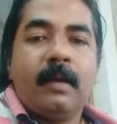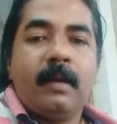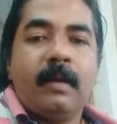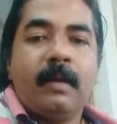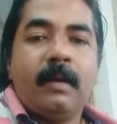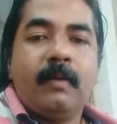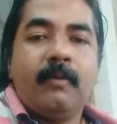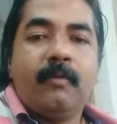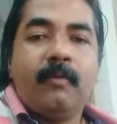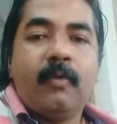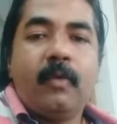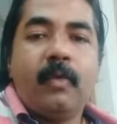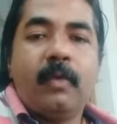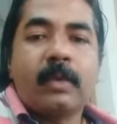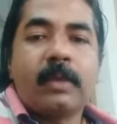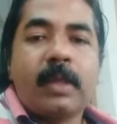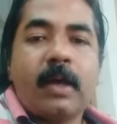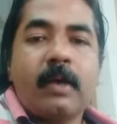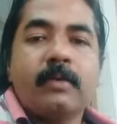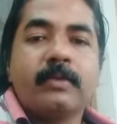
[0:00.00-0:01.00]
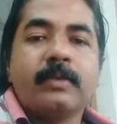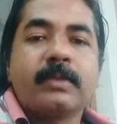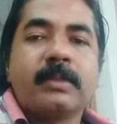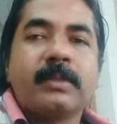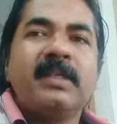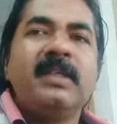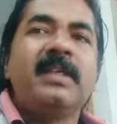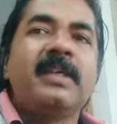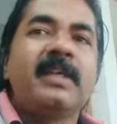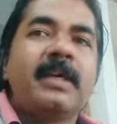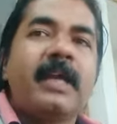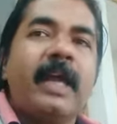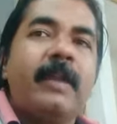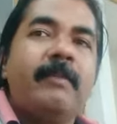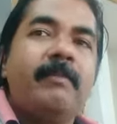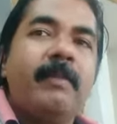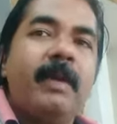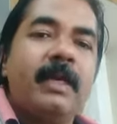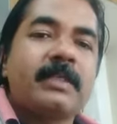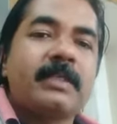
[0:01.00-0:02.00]
in 4th house, it
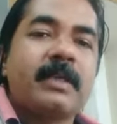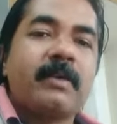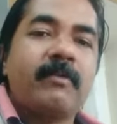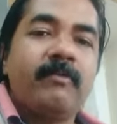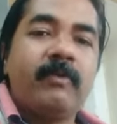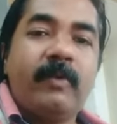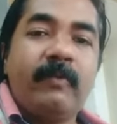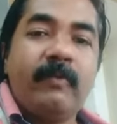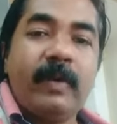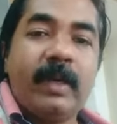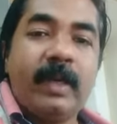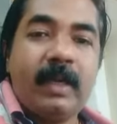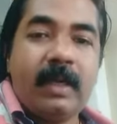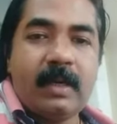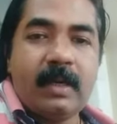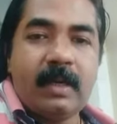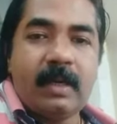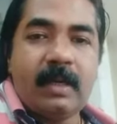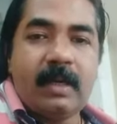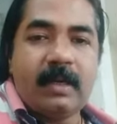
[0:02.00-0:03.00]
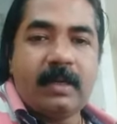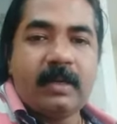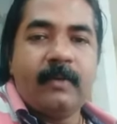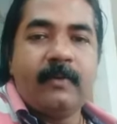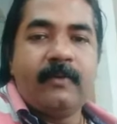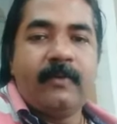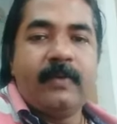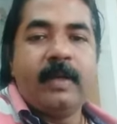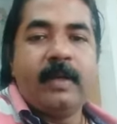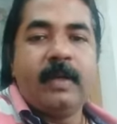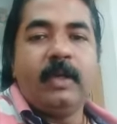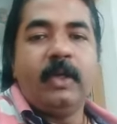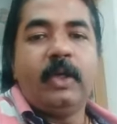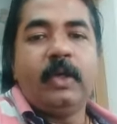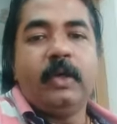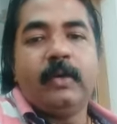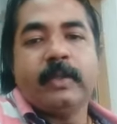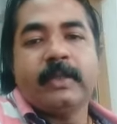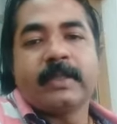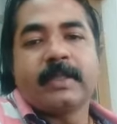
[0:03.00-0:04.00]
can make someone very creative.
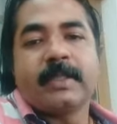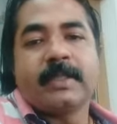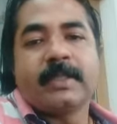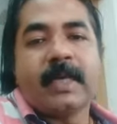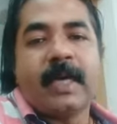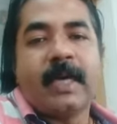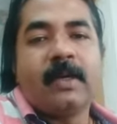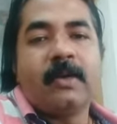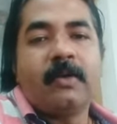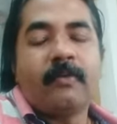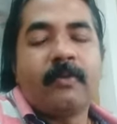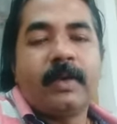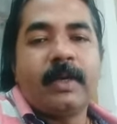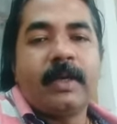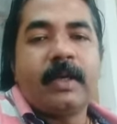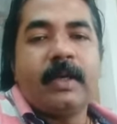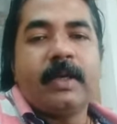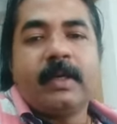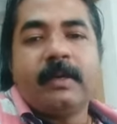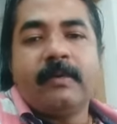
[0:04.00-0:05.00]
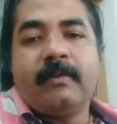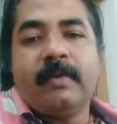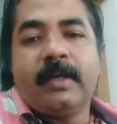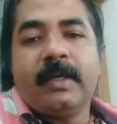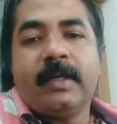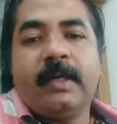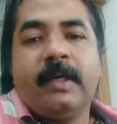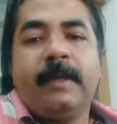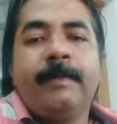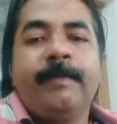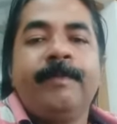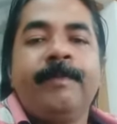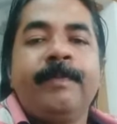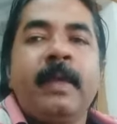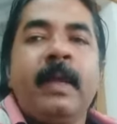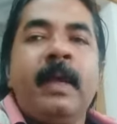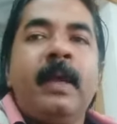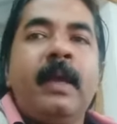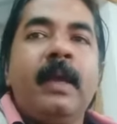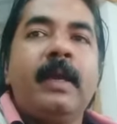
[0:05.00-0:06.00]
Leo is the sign of creativity.
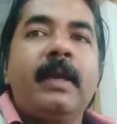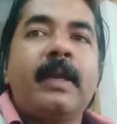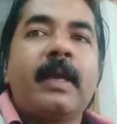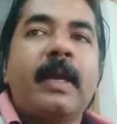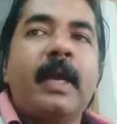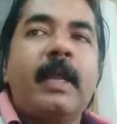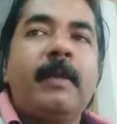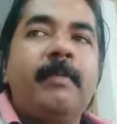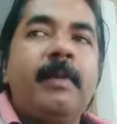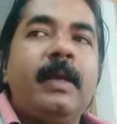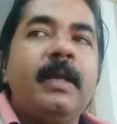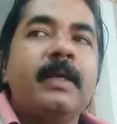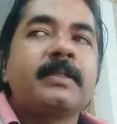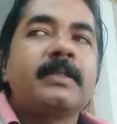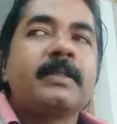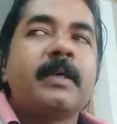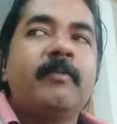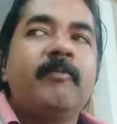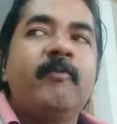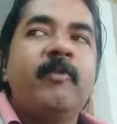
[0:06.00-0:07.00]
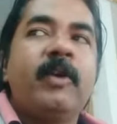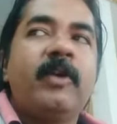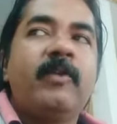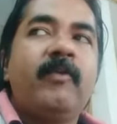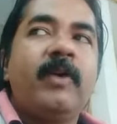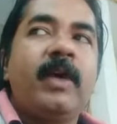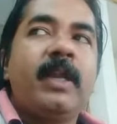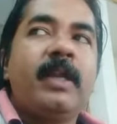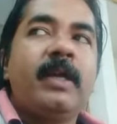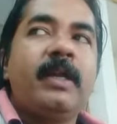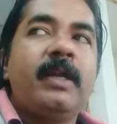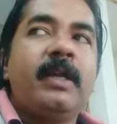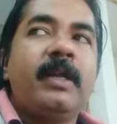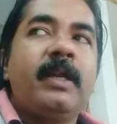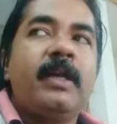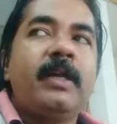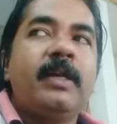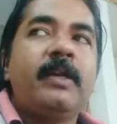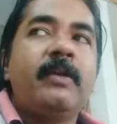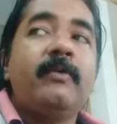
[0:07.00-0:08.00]
It can make someone very
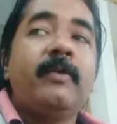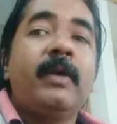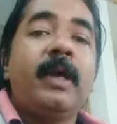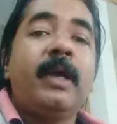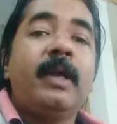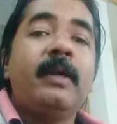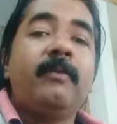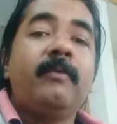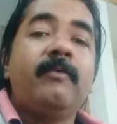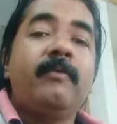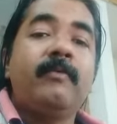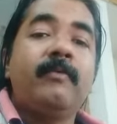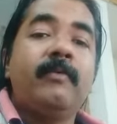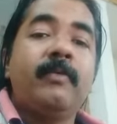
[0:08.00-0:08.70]
creative, and